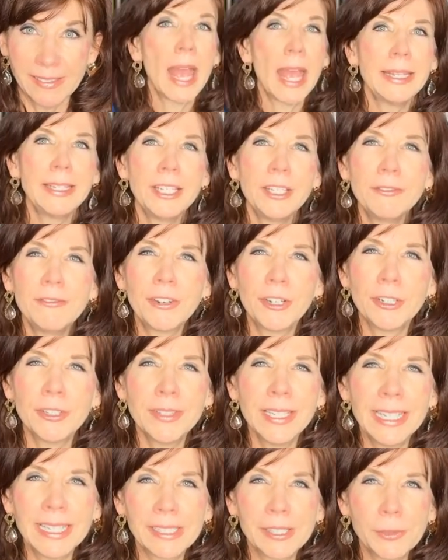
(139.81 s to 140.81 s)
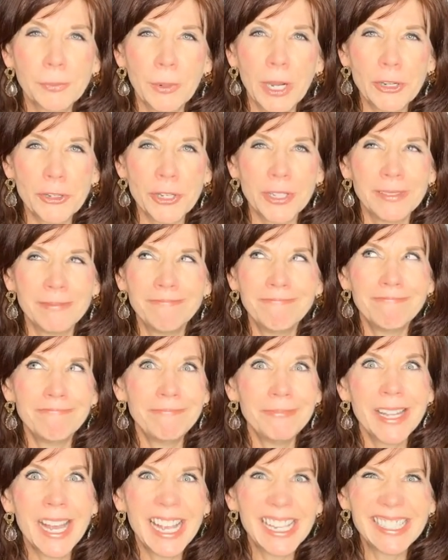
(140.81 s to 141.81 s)
And you've heard the expression,
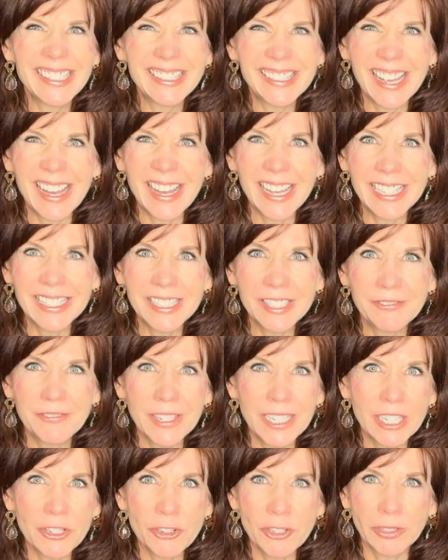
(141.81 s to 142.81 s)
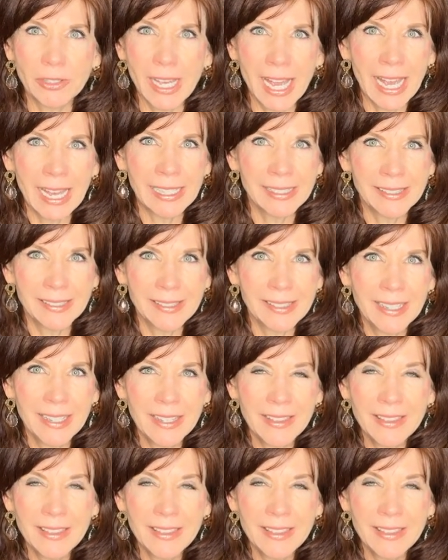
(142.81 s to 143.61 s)
nice guys finish last.